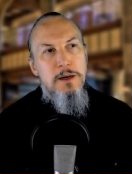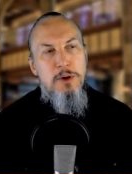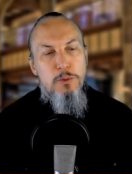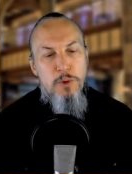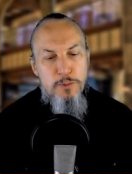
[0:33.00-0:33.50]

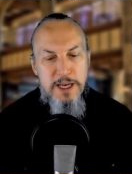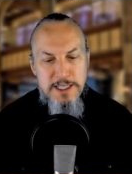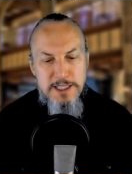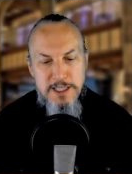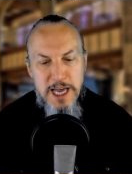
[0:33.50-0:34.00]
But when we
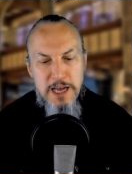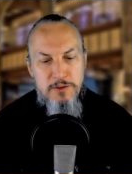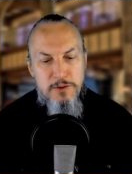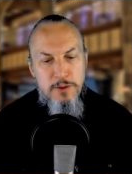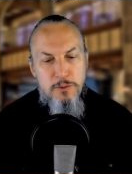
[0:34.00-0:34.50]
get
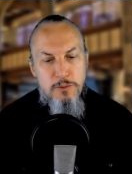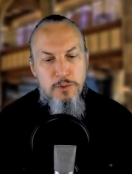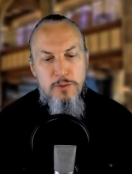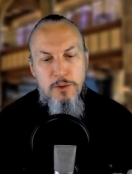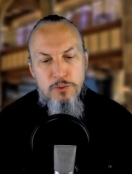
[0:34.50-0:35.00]
saved,
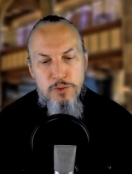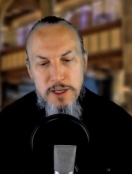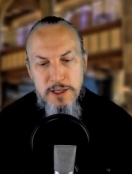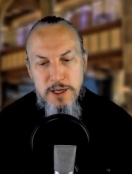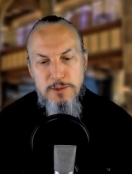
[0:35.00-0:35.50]
when we
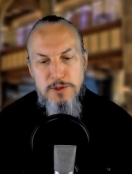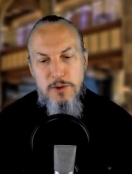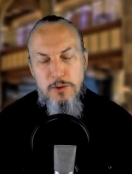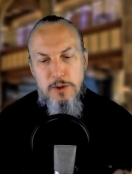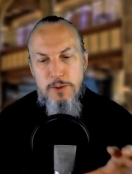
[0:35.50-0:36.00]
really come to
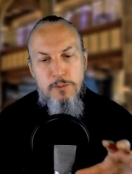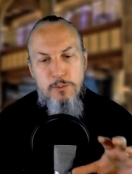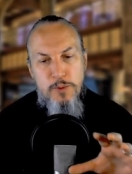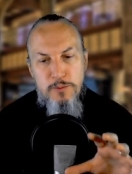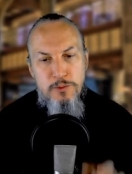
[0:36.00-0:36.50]
the Lord, we,
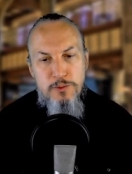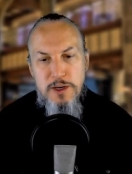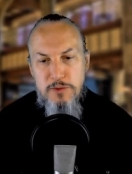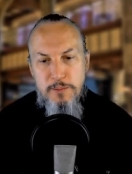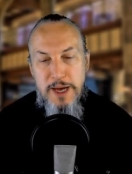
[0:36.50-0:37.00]
when we
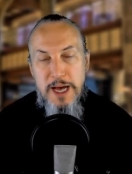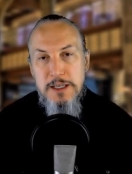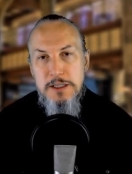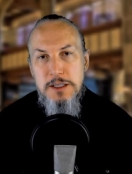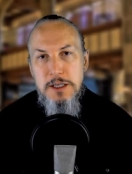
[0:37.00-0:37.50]
really
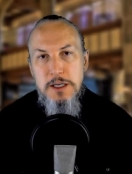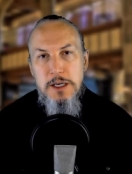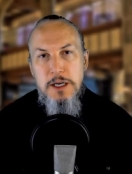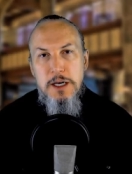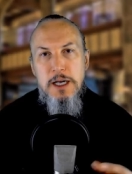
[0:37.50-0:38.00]
repent,
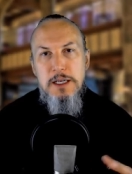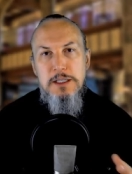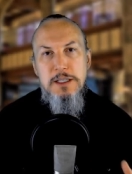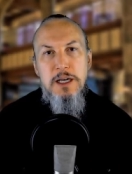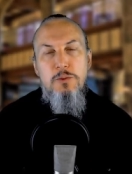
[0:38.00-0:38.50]

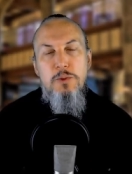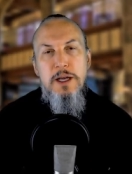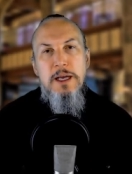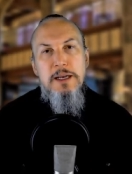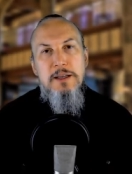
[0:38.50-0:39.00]
it's like
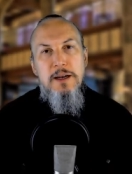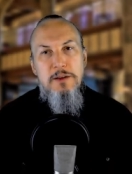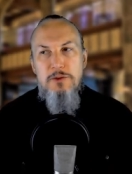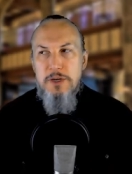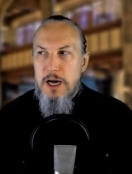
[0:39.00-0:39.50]
we get
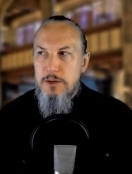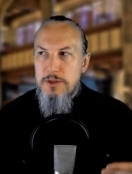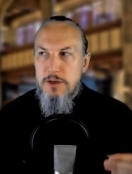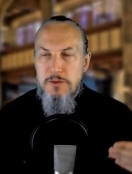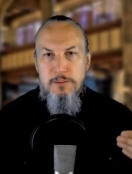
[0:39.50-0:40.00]
delivered
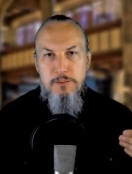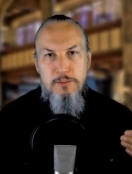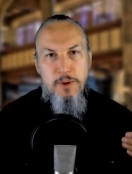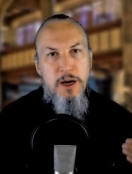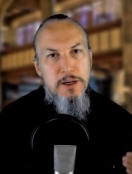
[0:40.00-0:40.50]
out of the
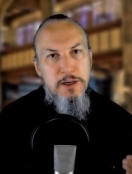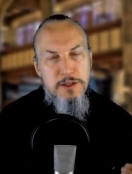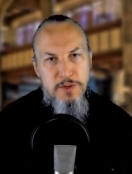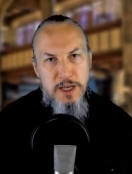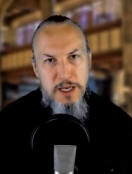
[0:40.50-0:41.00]

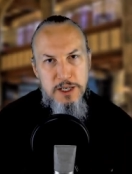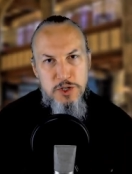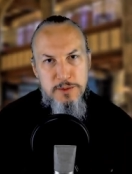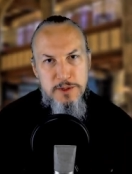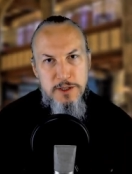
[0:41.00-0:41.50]
bondage of
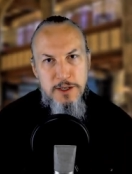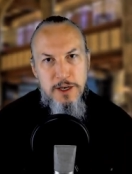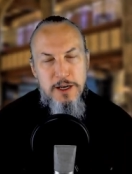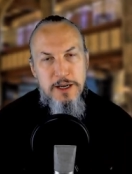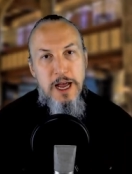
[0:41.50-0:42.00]
Egypt.
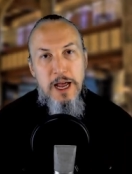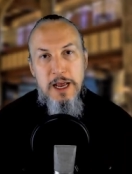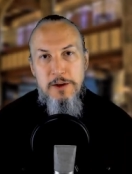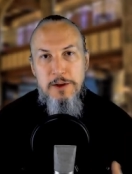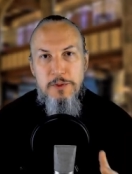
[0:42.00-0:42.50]

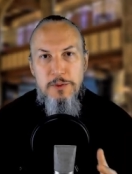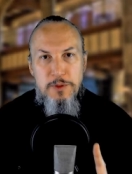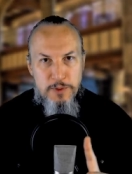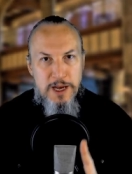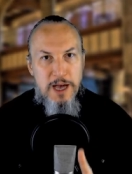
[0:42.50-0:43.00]
And
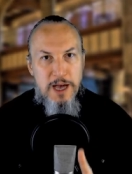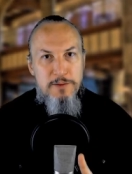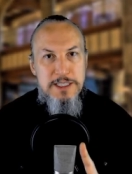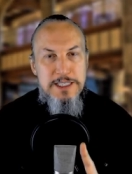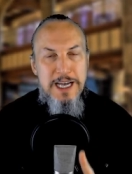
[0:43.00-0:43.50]
we have a
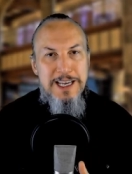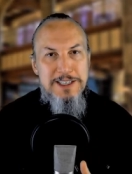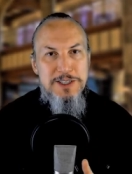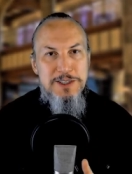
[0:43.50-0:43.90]
second,